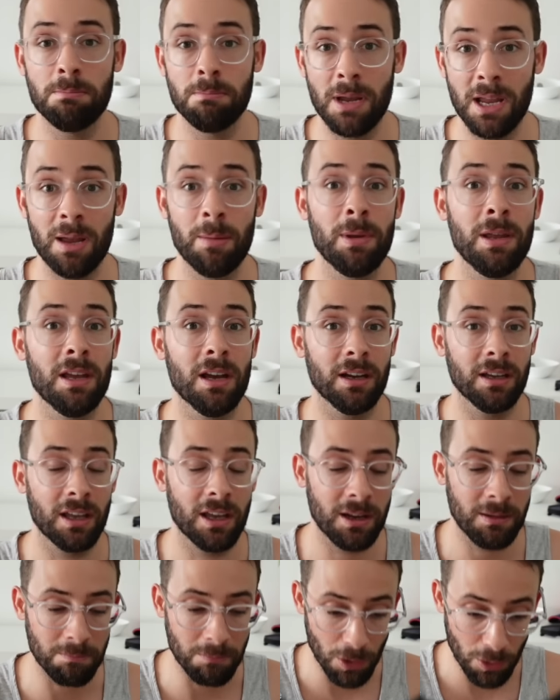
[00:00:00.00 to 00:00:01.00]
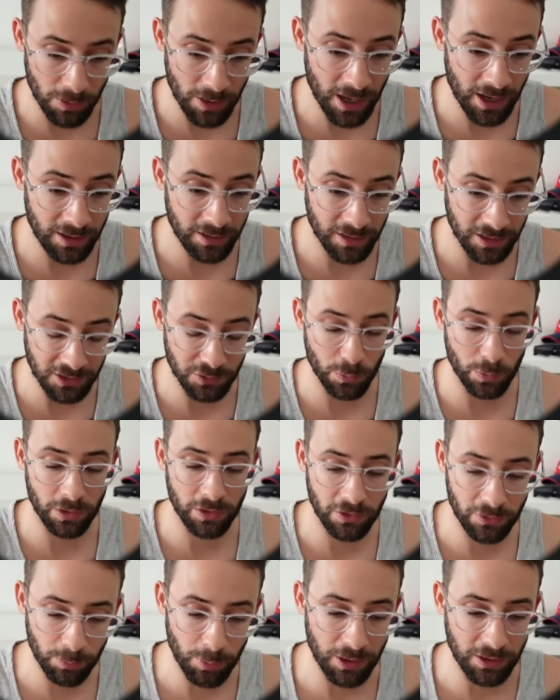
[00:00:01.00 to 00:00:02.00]
Maybe again, Monad, that's one of
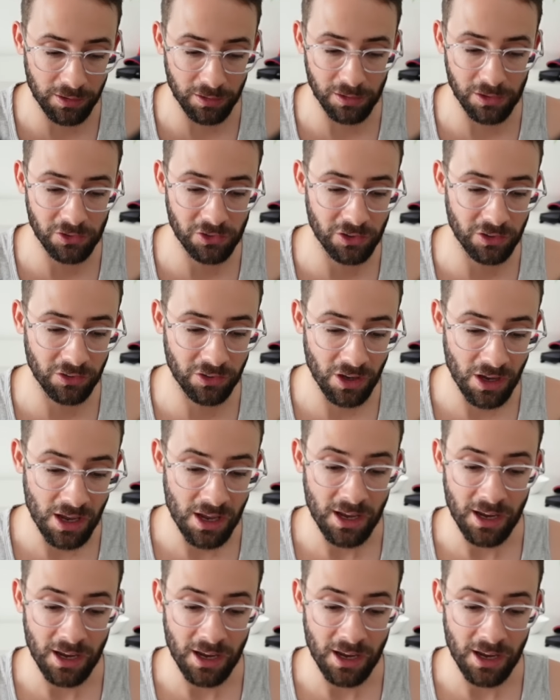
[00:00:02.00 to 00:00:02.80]
the speculations,